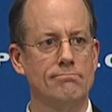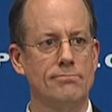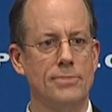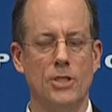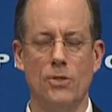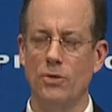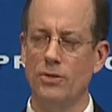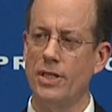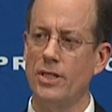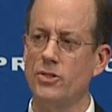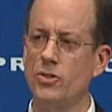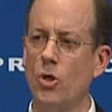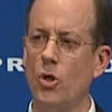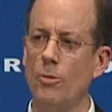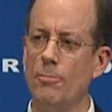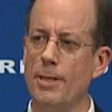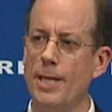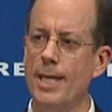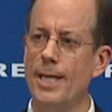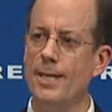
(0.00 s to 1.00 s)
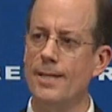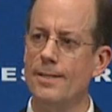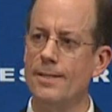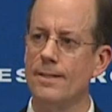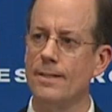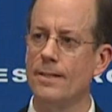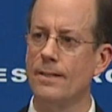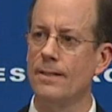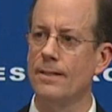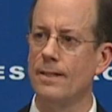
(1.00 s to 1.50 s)
You know what they told me?
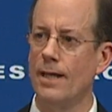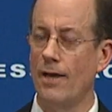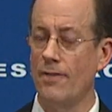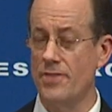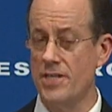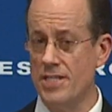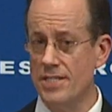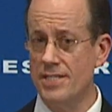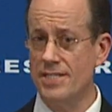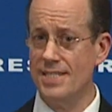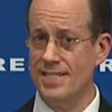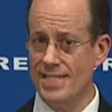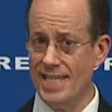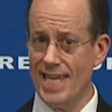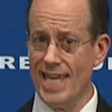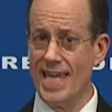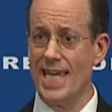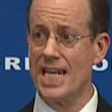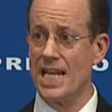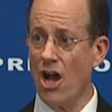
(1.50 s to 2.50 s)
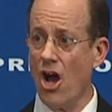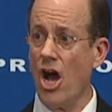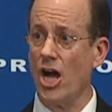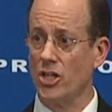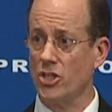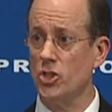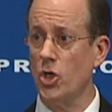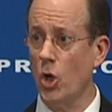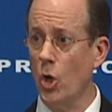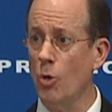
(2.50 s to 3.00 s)
Now, this is in
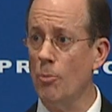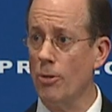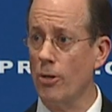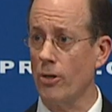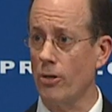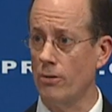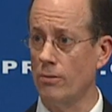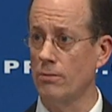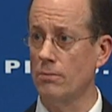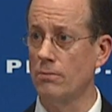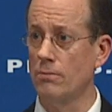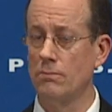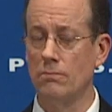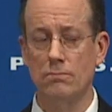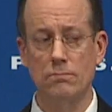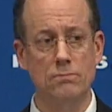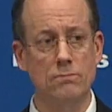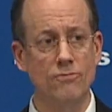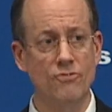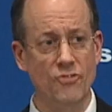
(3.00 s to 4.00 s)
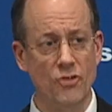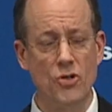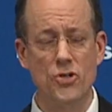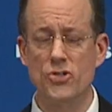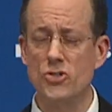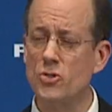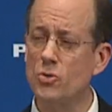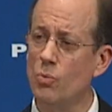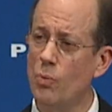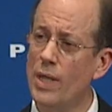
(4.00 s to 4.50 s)
October,
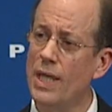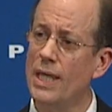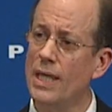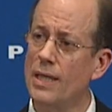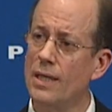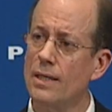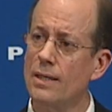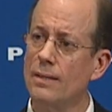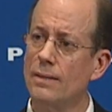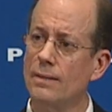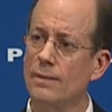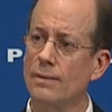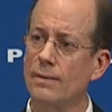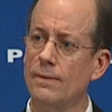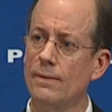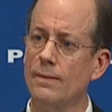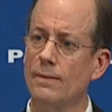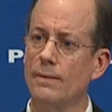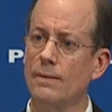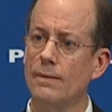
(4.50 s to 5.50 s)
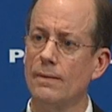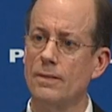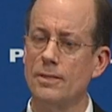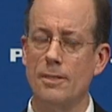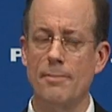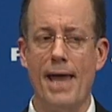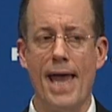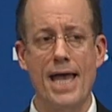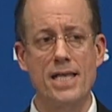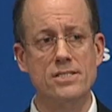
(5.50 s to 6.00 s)
first week, because
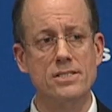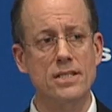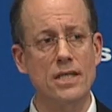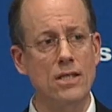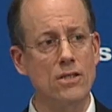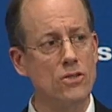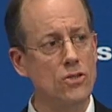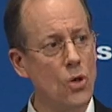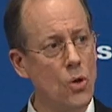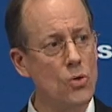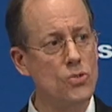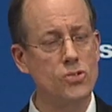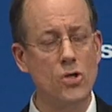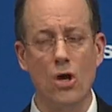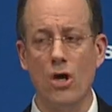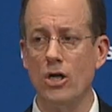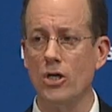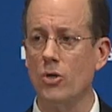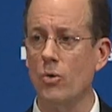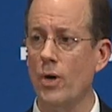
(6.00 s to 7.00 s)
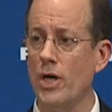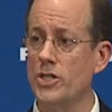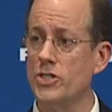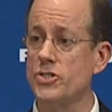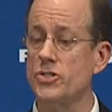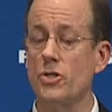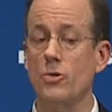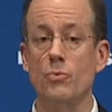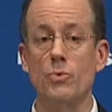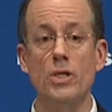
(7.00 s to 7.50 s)
I'm asking those hard
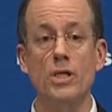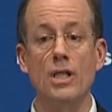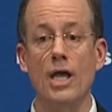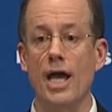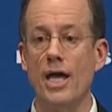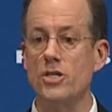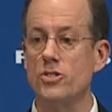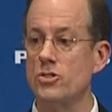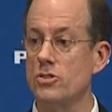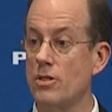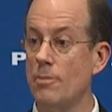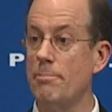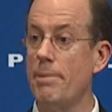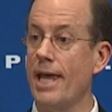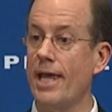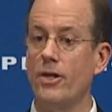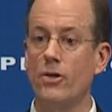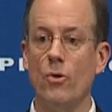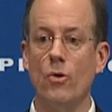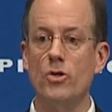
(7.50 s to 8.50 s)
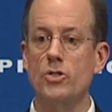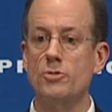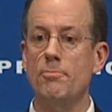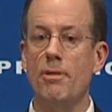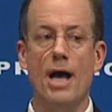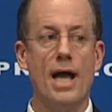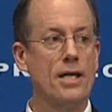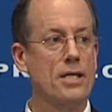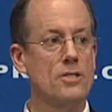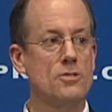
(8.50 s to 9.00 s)
questions. I realize the Pandora's
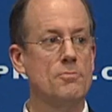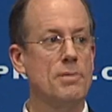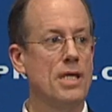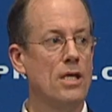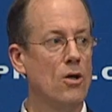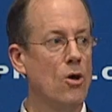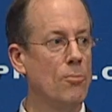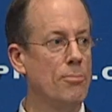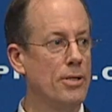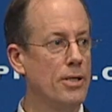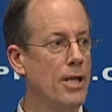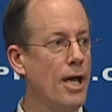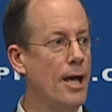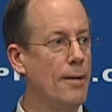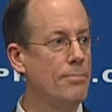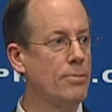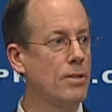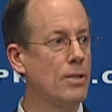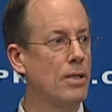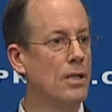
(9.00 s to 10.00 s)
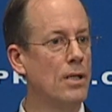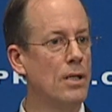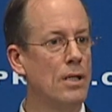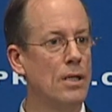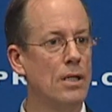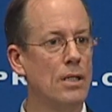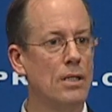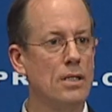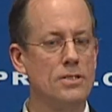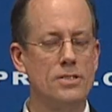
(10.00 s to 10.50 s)
box is being opened up.
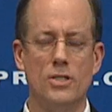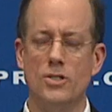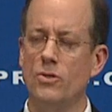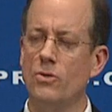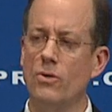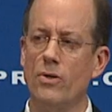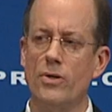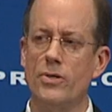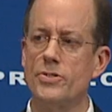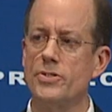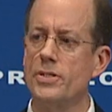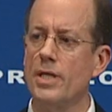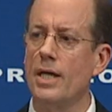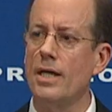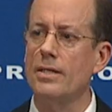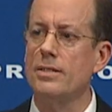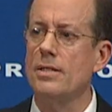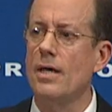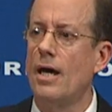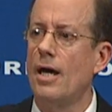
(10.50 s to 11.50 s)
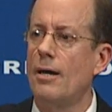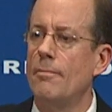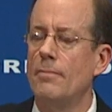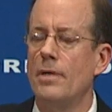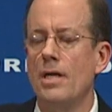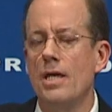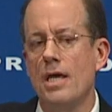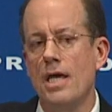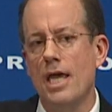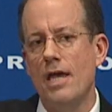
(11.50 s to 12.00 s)
I said, You don't understand, Tom.
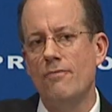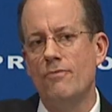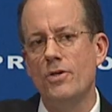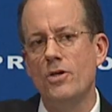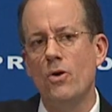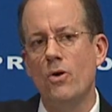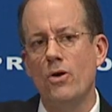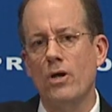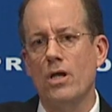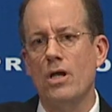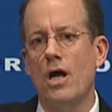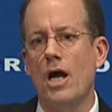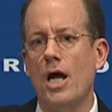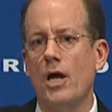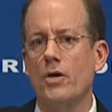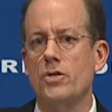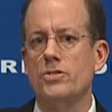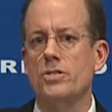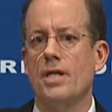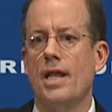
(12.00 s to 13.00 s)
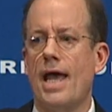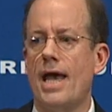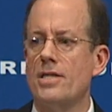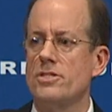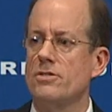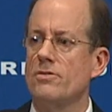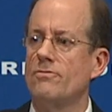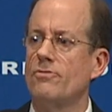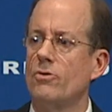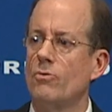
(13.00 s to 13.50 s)
If we go to Congress and
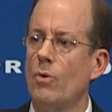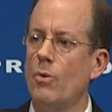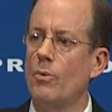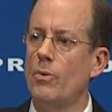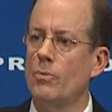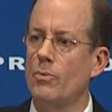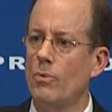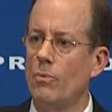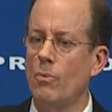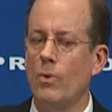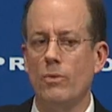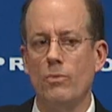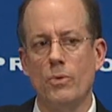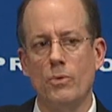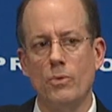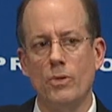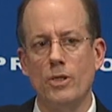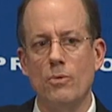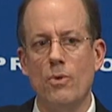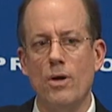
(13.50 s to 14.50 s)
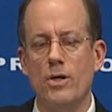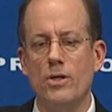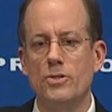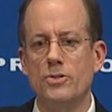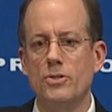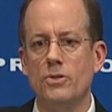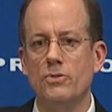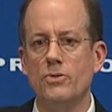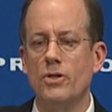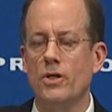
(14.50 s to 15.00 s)
ask them for what we, what we really want to
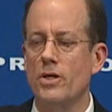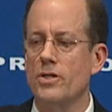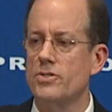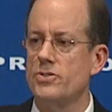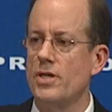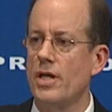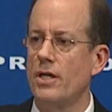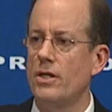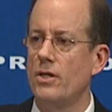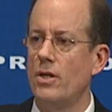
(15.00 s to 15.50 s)
do, they're going to say